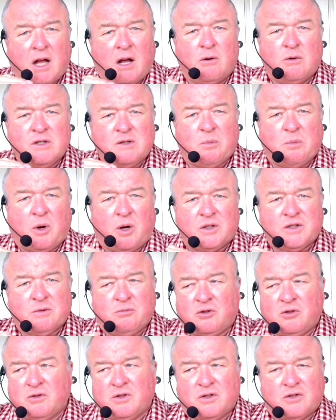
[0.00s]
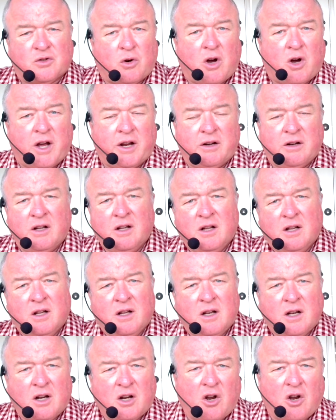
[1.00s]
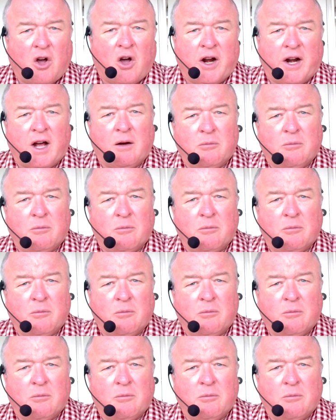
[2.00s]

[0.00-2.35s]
as possible to try and line up